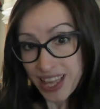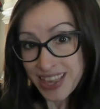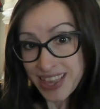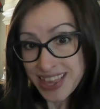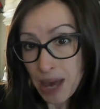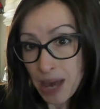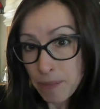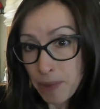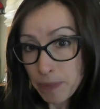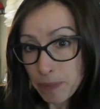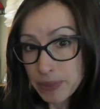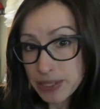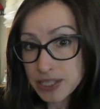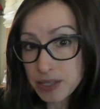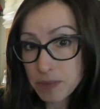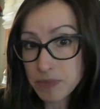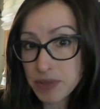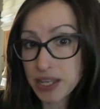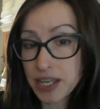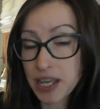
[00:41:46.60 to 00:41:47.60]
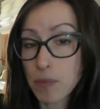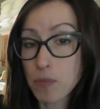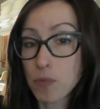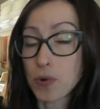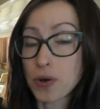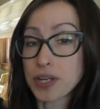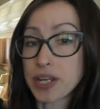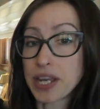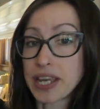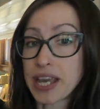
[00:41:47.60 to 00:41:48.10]
That might be something I'm
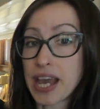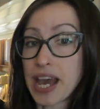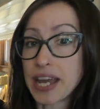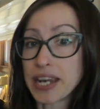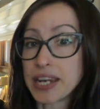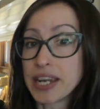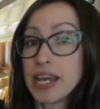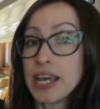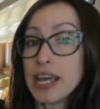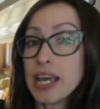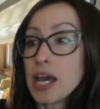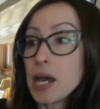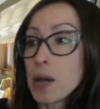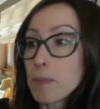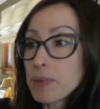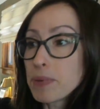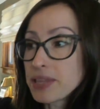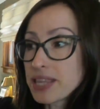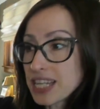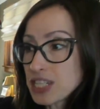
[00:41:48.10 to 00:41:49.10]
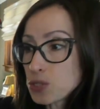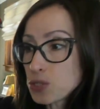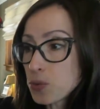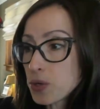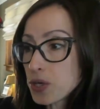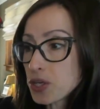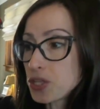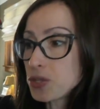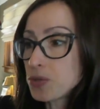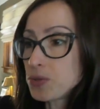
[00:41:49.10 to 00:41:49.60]
working on. But that's
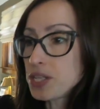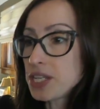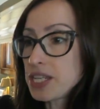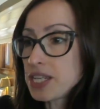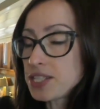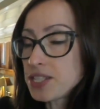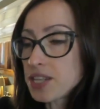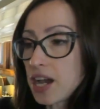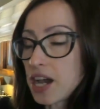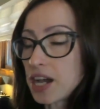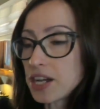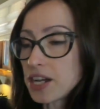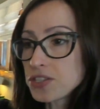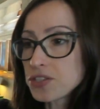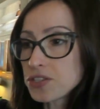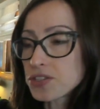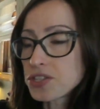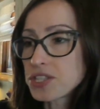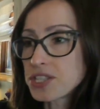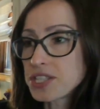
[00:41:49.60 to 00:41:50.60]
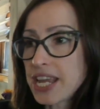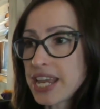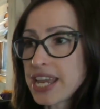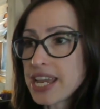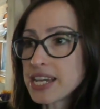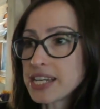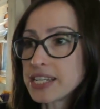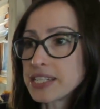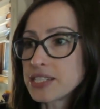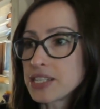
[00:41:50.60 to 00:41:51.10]
where you need to
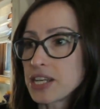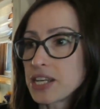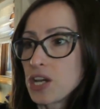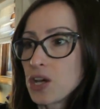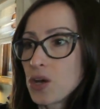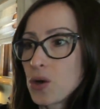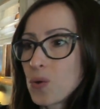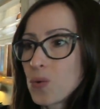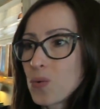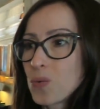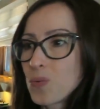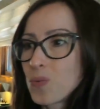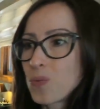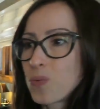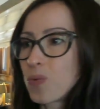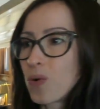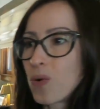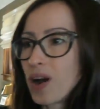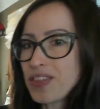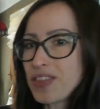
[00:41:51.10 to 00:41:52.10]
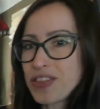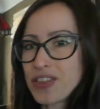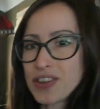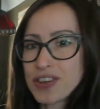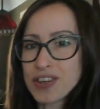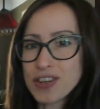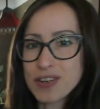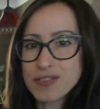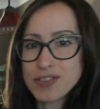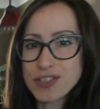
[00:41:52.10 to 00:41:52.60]
understand what the
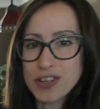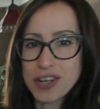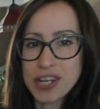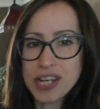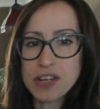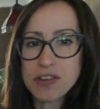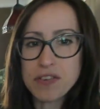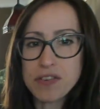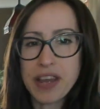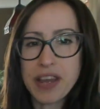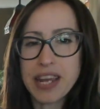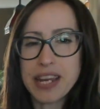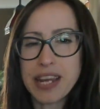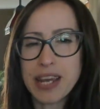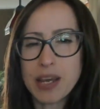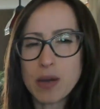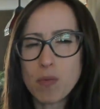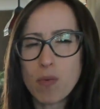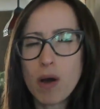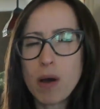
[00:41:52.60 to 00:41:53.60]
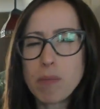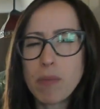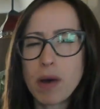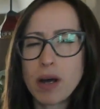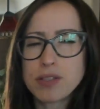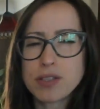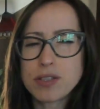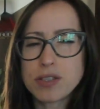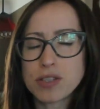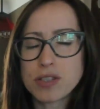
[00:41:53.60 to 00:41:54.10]
nerves are innervating, what
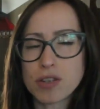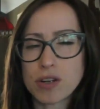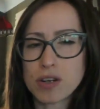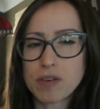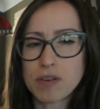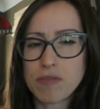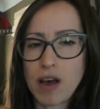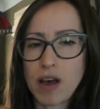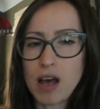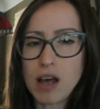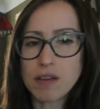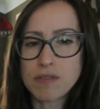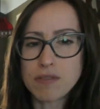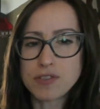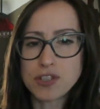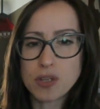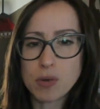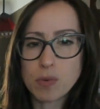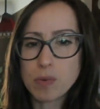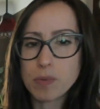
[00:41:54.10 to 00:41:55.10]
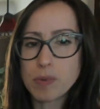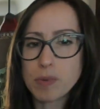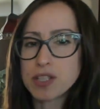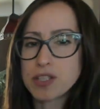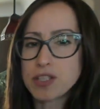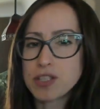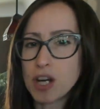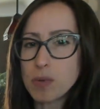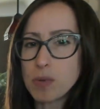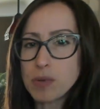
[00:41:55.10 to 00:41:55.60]
muscles are involved. So when we
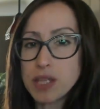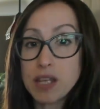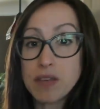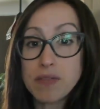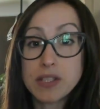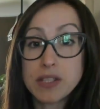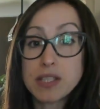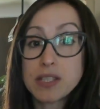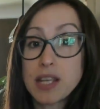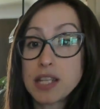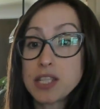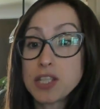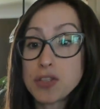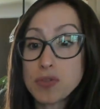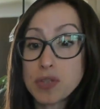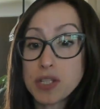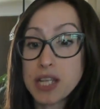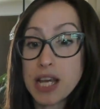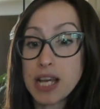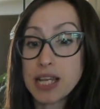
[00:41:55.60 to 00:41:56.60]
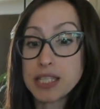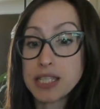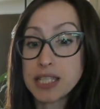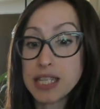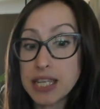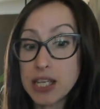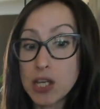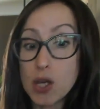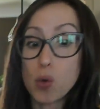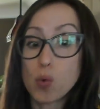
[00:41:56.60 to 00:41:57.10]
start with even sensory
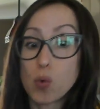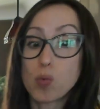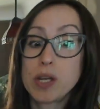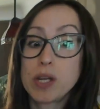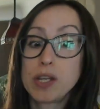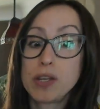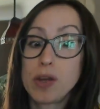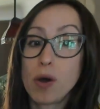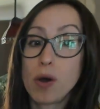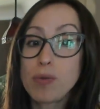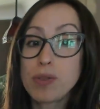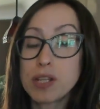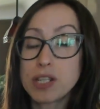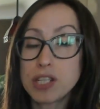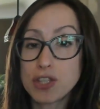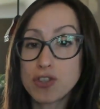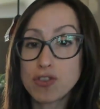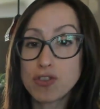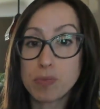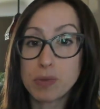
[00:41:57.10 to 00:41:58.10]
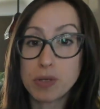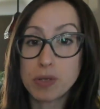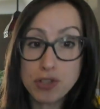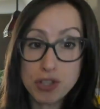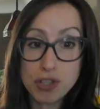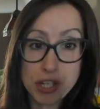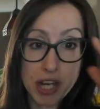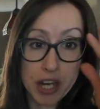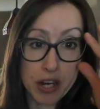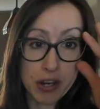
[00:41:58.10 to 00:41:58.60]
testing, we know the
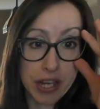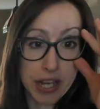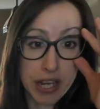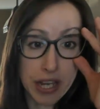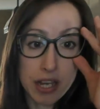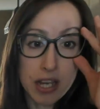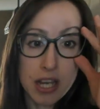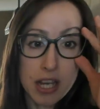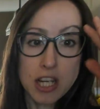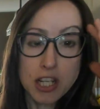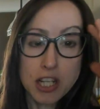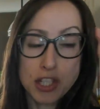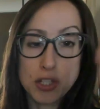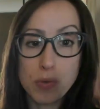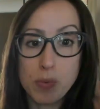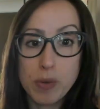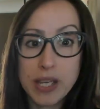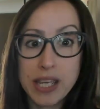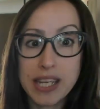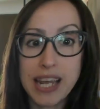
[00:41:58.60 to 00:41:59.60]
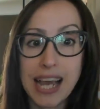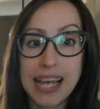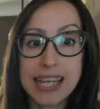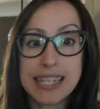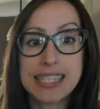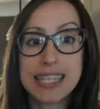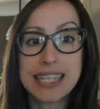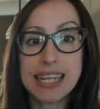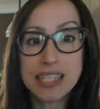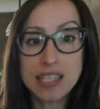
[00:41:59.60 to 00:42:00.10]
distribution area, so we can
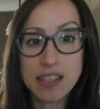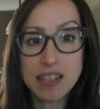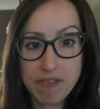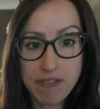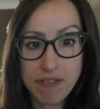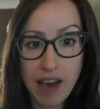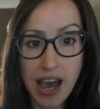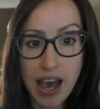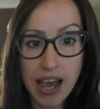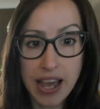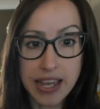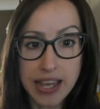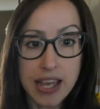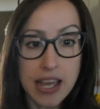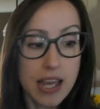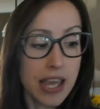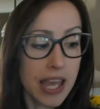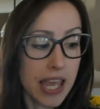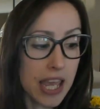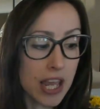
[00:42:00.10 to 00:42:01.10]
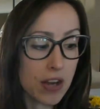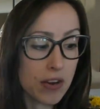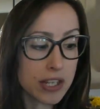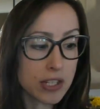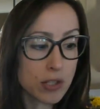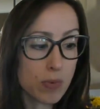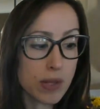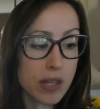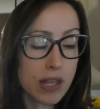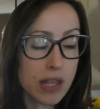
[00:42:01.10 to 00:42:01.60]
identify
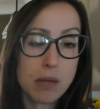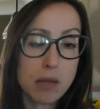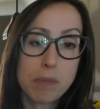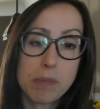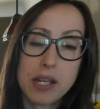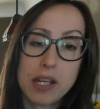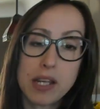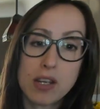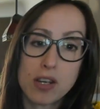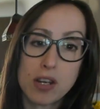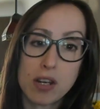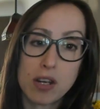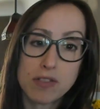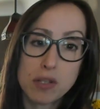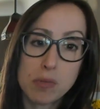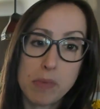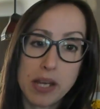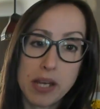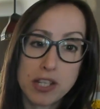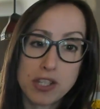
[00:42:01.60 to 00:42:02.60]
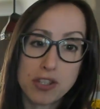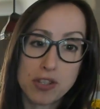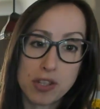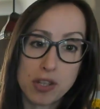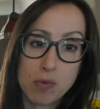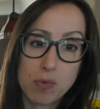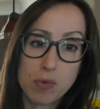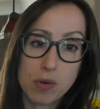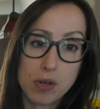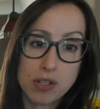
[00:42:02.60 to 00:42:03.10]
areas within the median nerve to make sure
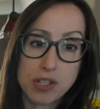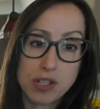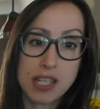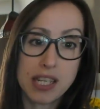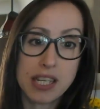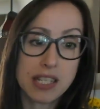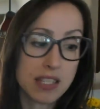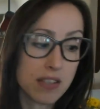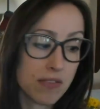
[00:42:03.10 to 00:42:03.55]
that we're seeing